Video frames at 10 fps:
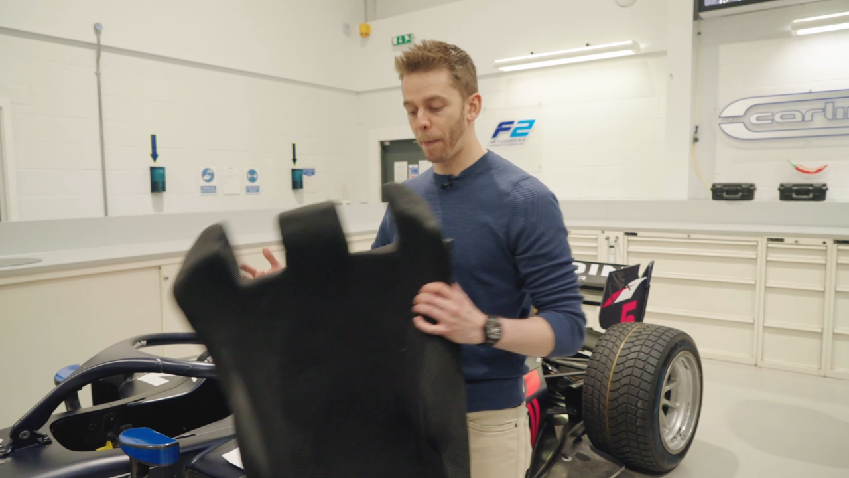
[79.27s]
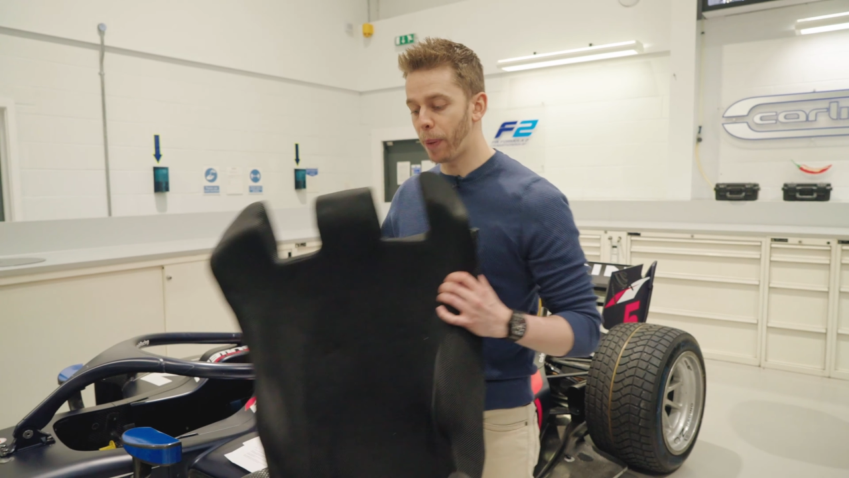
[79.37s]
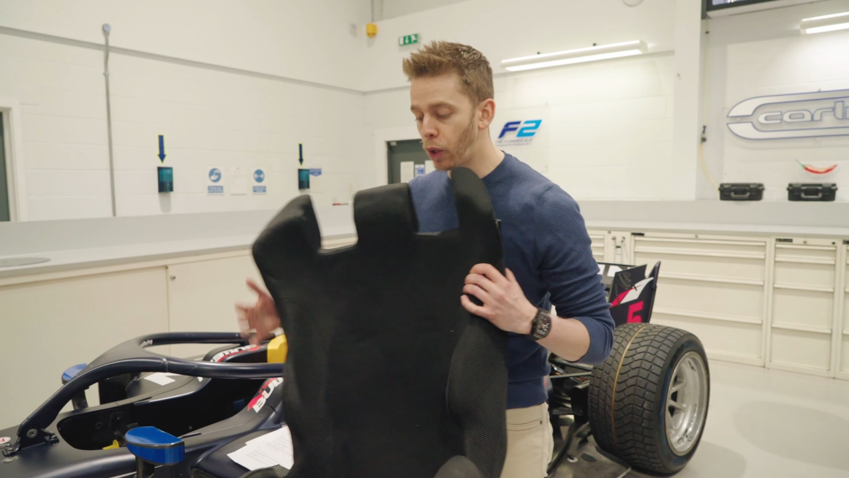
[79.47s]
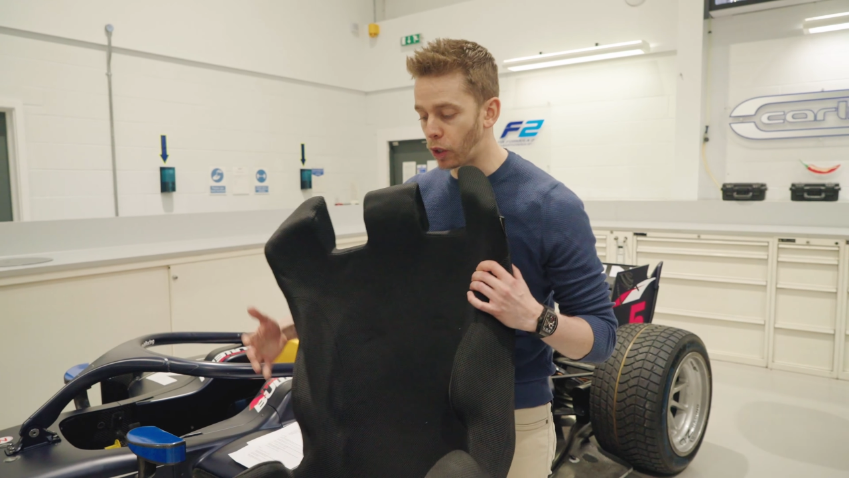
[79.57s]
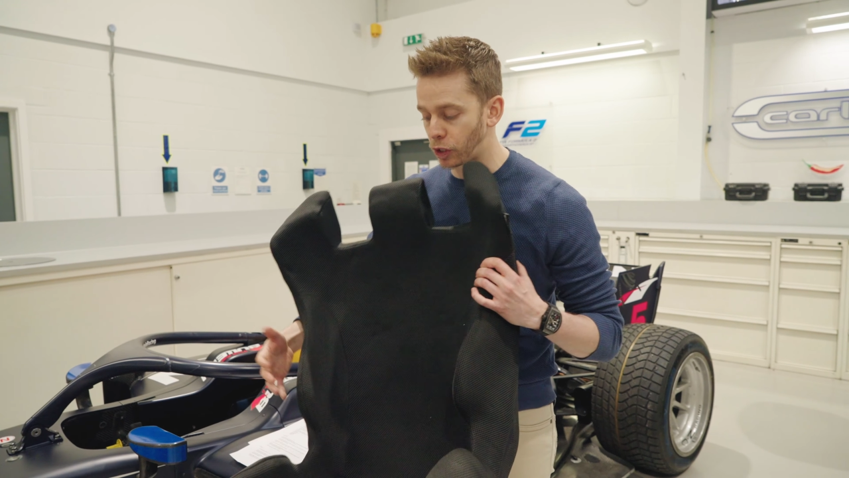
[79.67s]

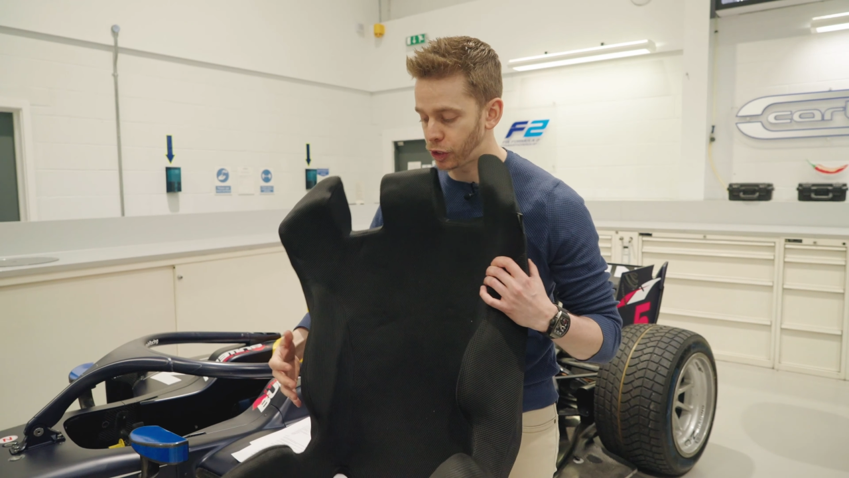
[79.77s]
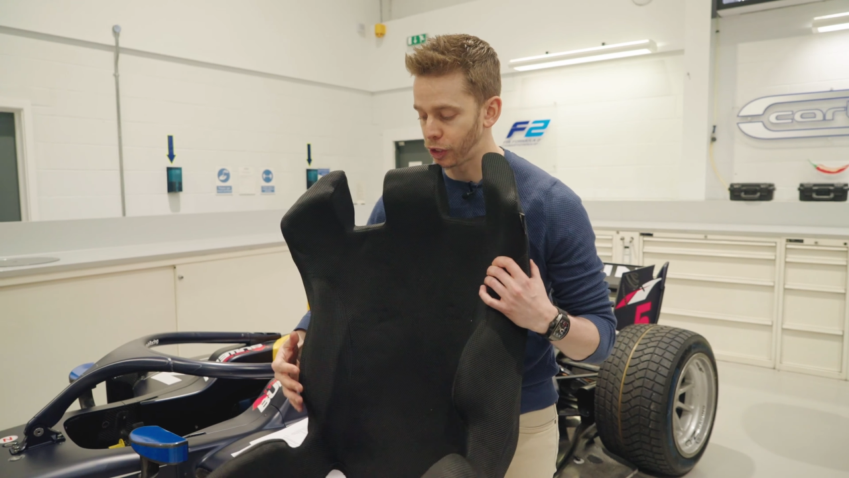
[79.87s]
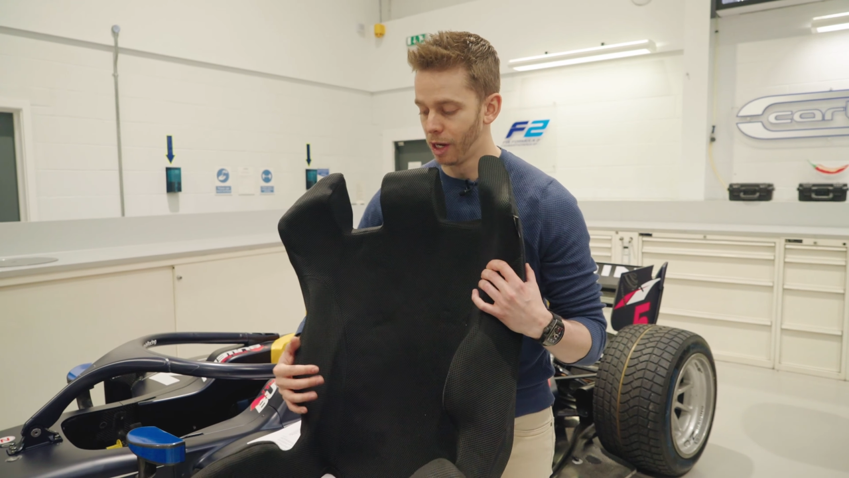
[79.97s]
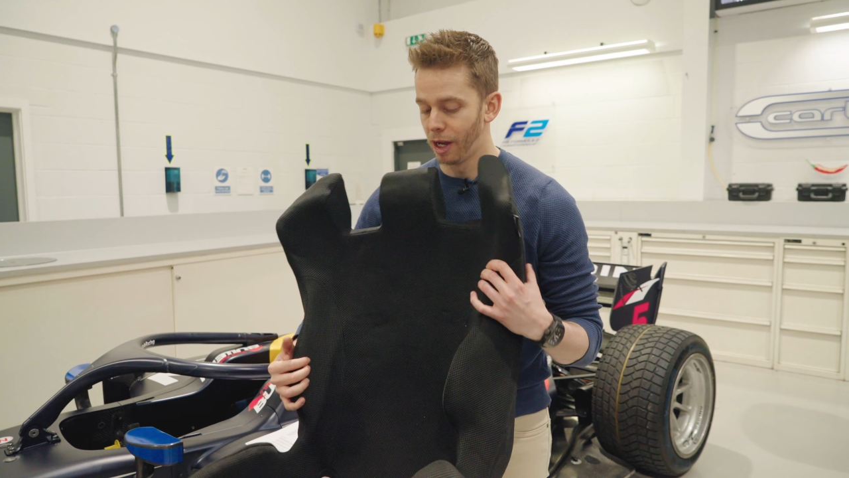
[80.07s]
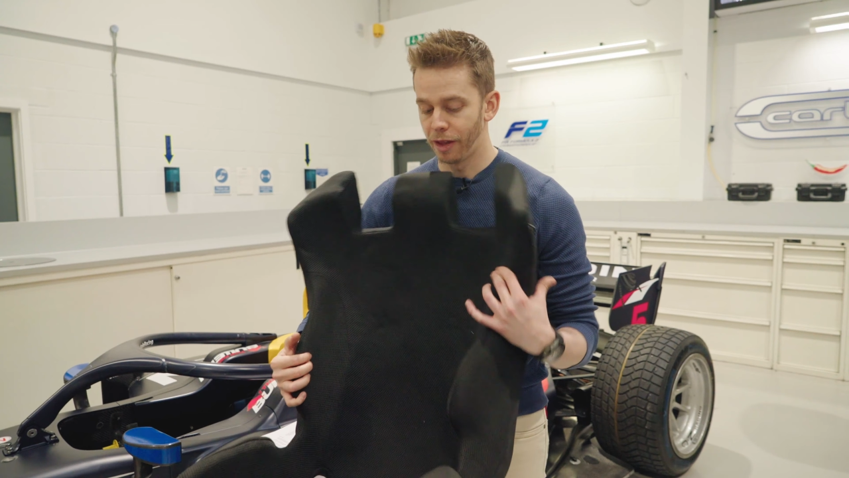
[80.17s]
push
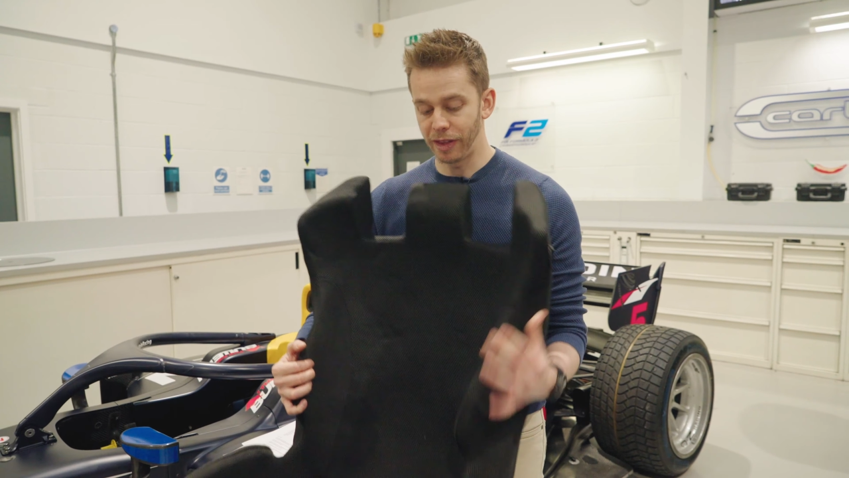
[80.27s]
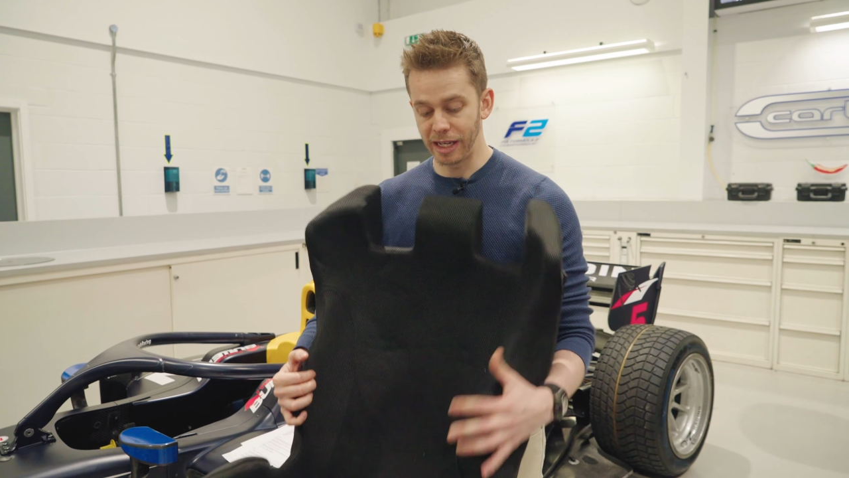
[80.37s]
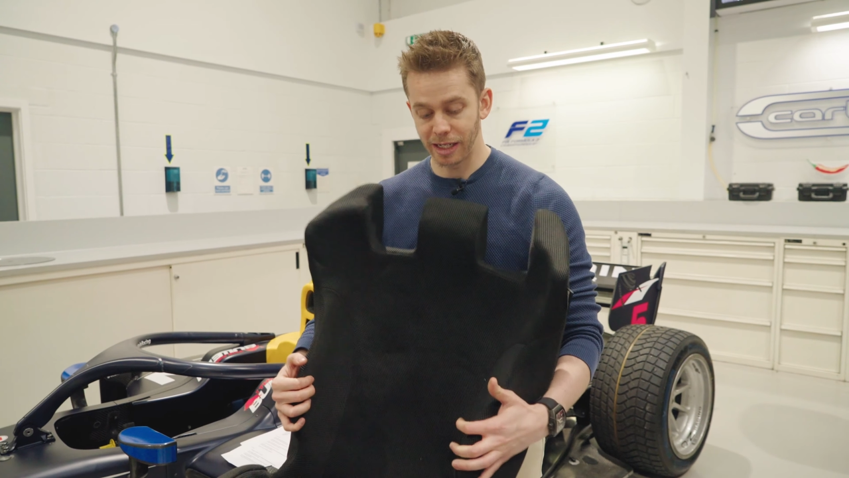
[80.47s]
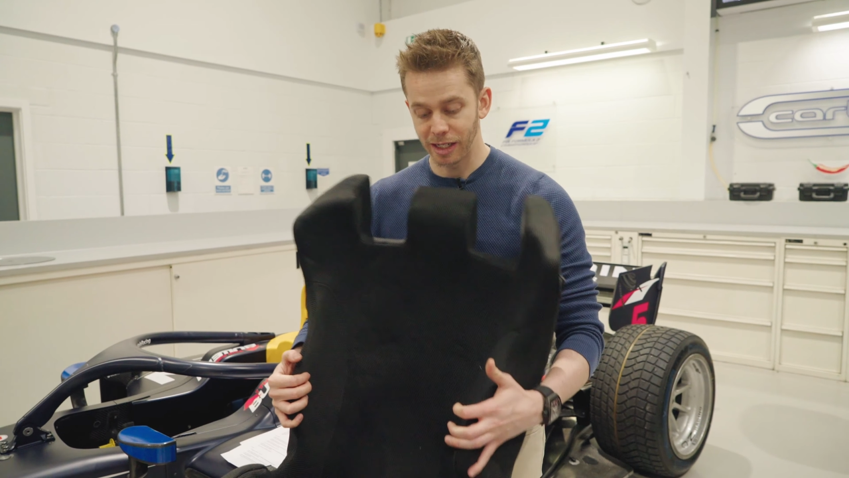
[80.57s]
these